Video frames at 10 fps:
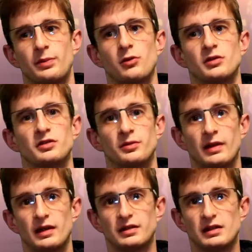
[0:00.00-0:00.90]
opponent's
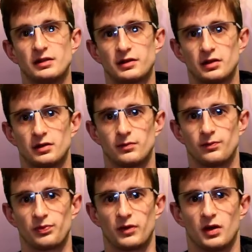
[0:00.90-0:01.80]
abilities
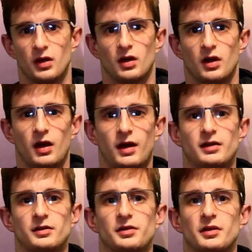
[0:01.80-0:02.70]

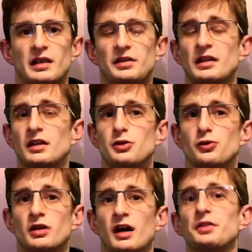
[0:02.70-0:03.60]
and getting
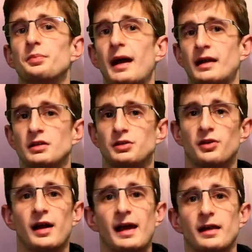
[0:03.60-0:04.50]
your cards back into
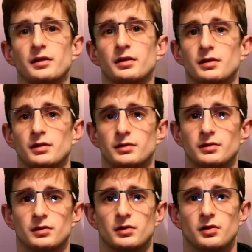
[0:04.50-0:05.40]
your hand
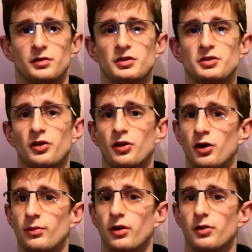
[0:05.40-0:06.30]
so you can
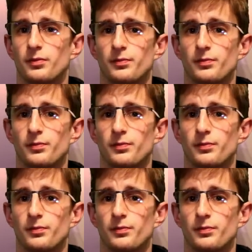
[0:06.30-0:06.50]
combo.